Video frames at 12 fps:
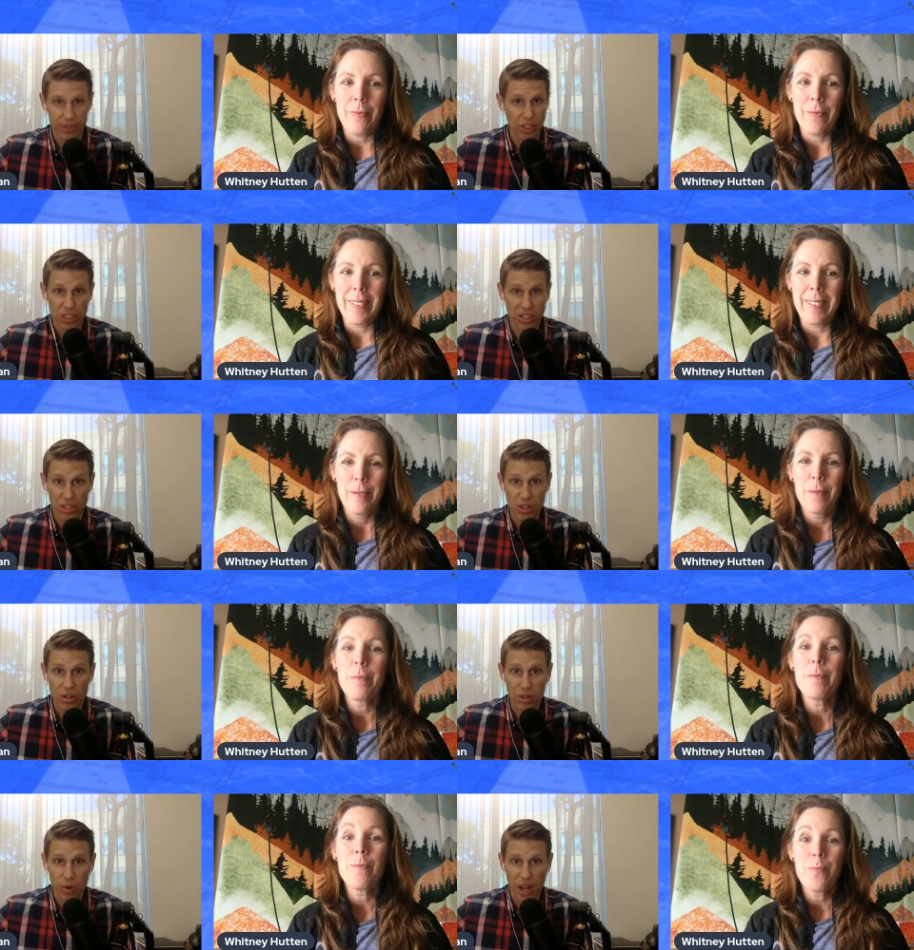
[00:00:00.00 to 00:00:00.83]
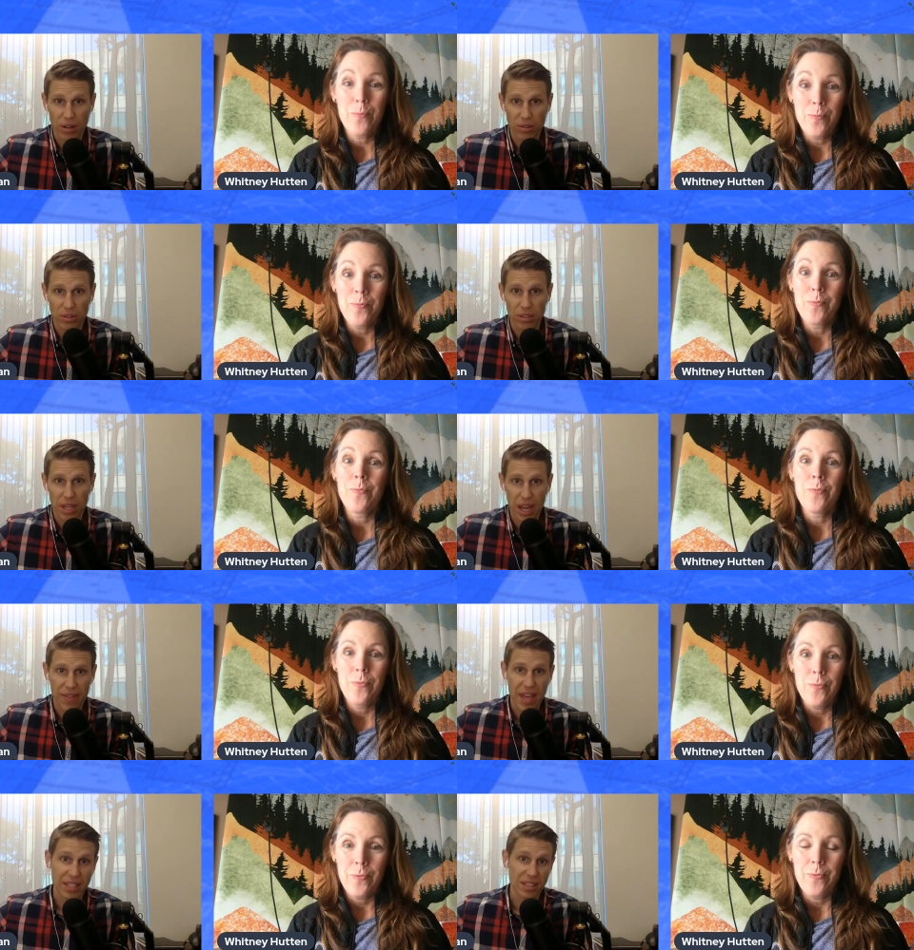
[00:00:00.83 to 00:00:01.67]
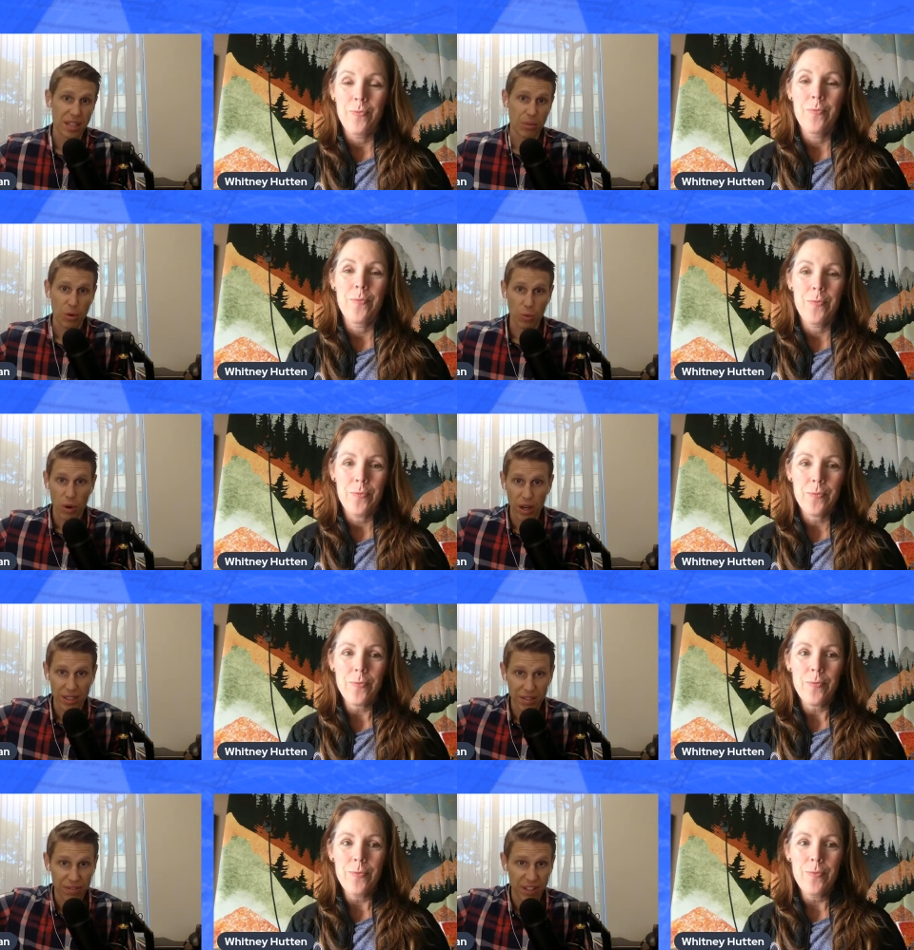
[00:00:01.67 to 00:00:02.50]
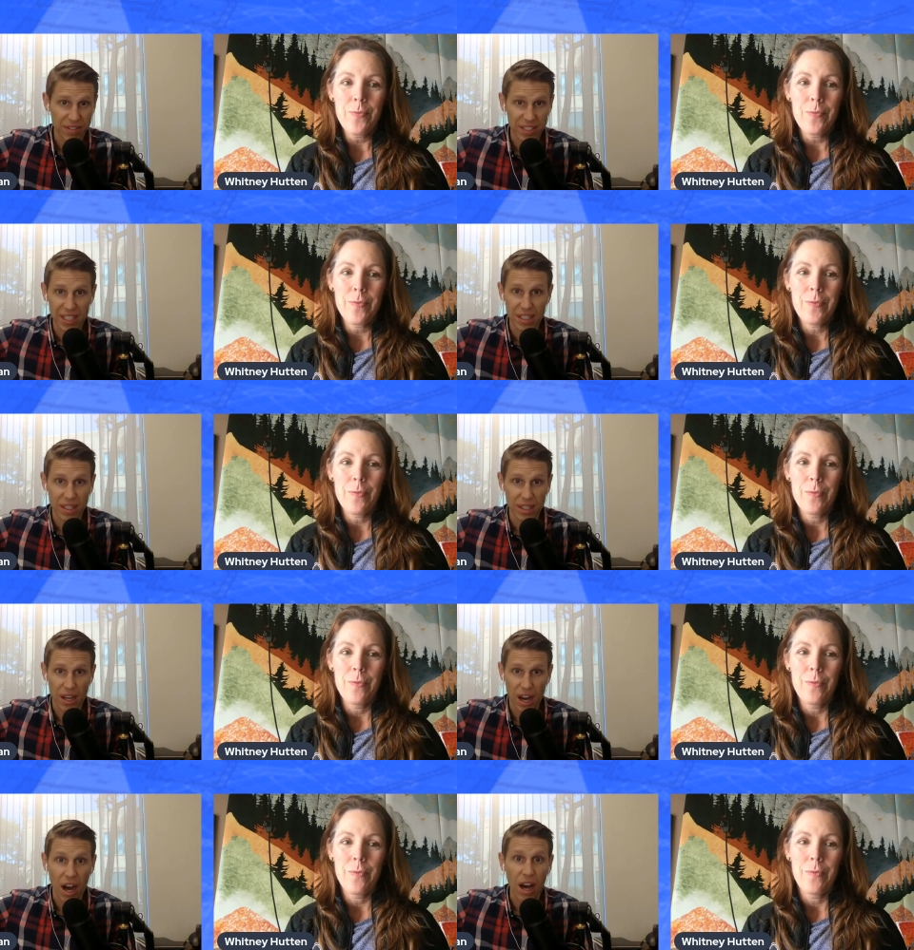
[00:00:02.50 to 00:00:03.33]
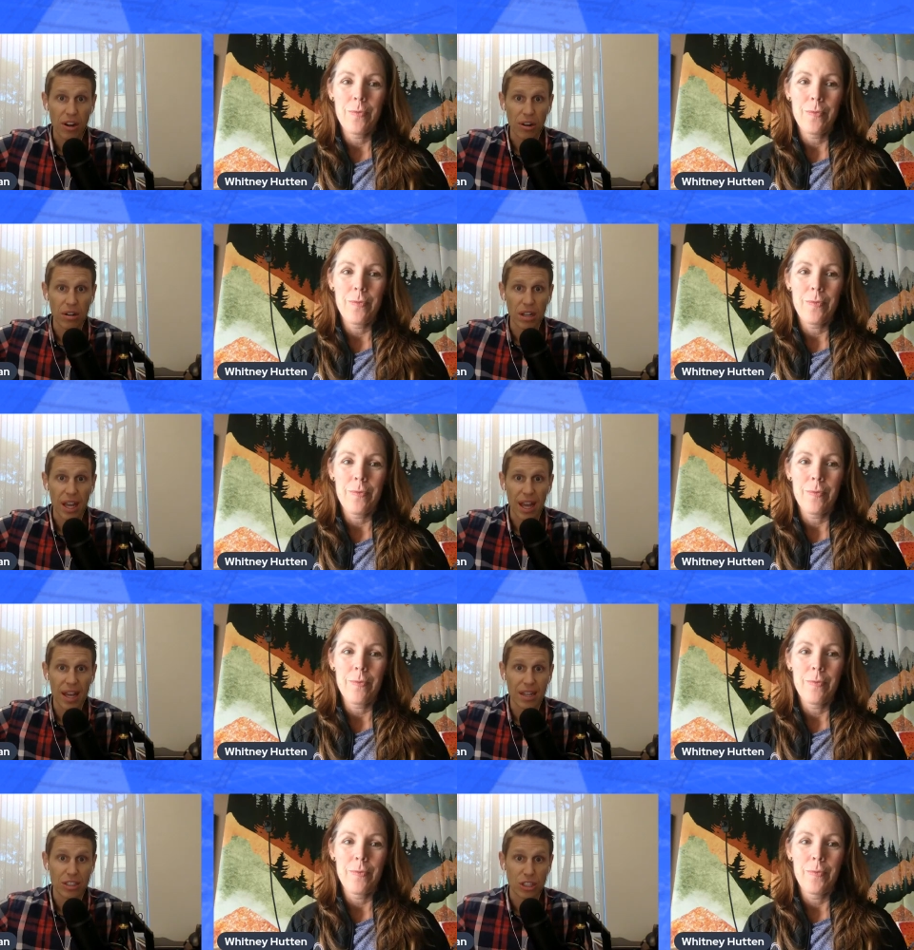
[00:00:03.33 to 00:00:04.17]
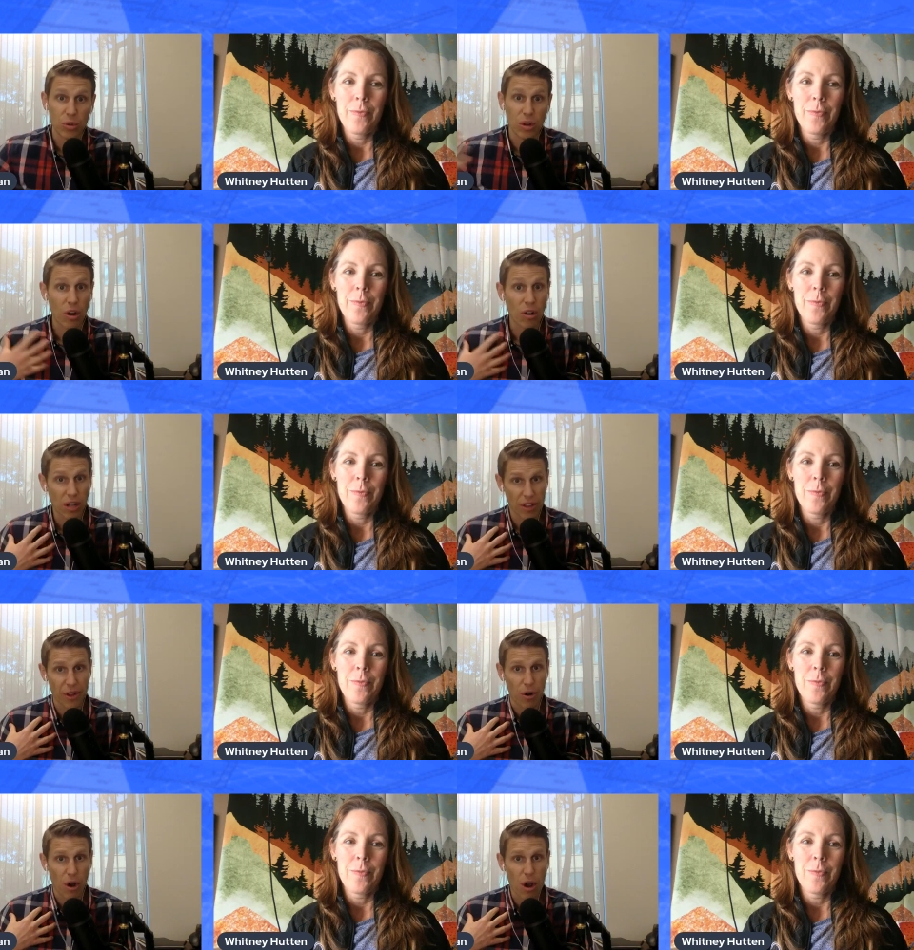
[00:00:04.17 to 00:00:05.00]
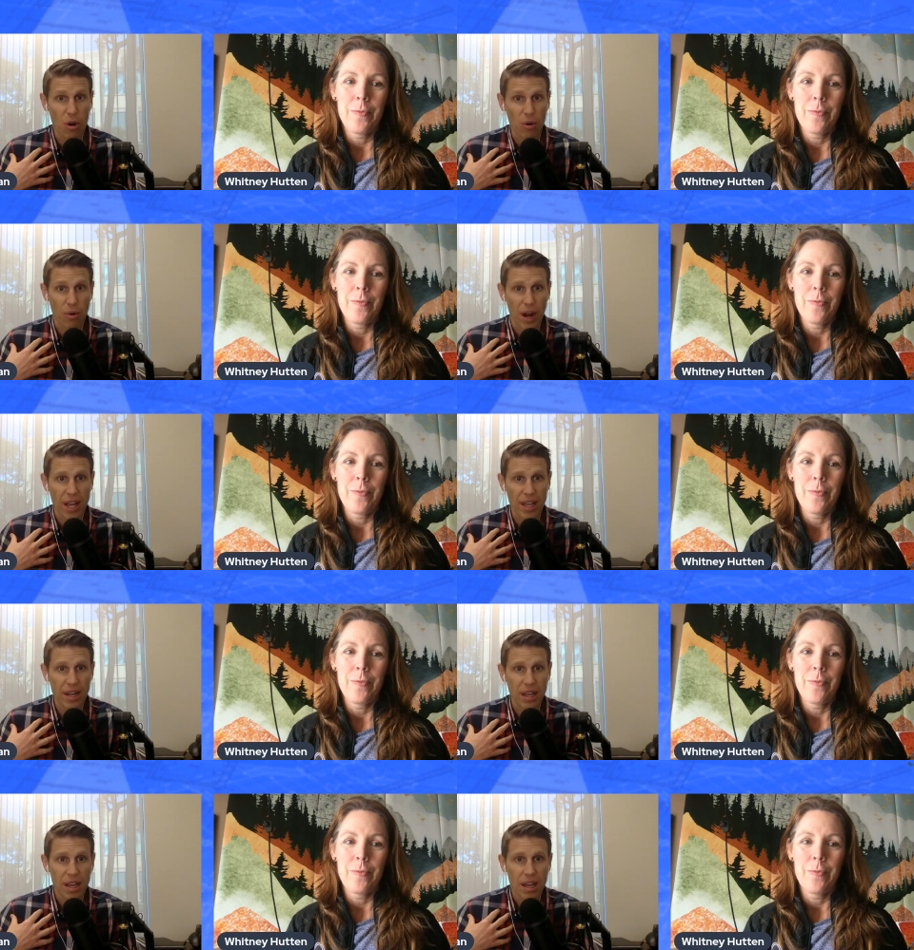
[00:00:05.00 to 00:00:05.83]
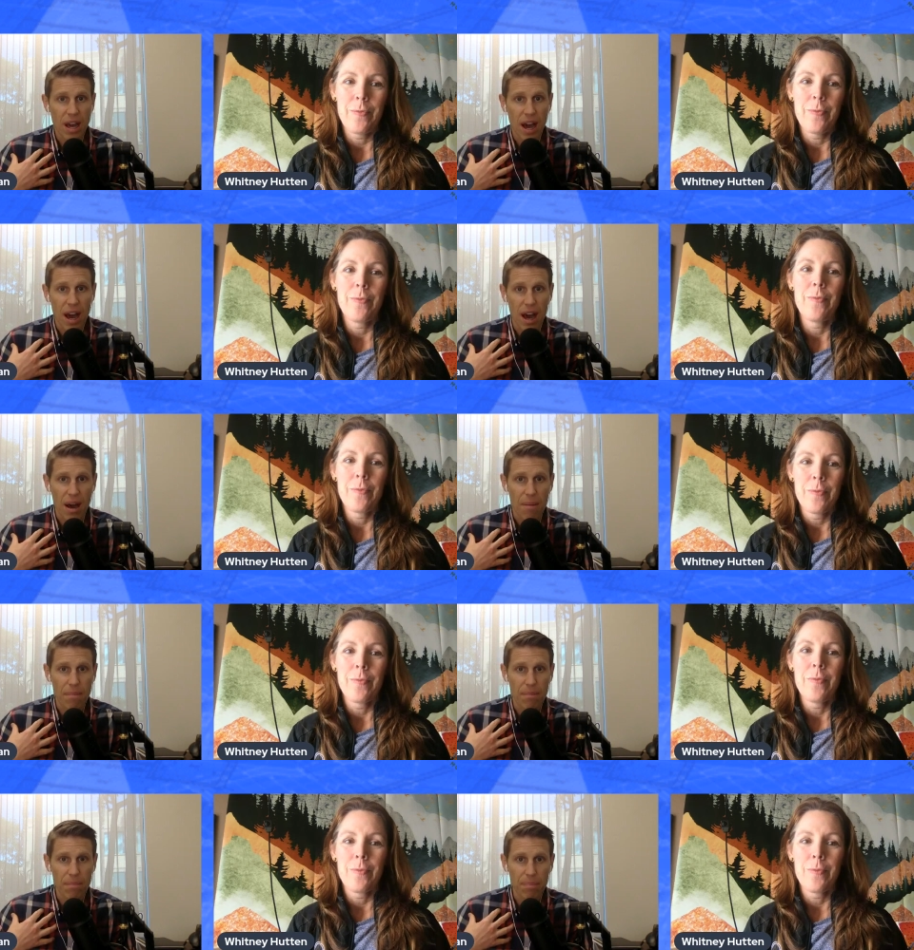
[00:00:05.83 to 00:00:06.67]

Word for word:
Speaker 1: just 30 rentals and then some would want 50 to 100 and do it all on their own right um,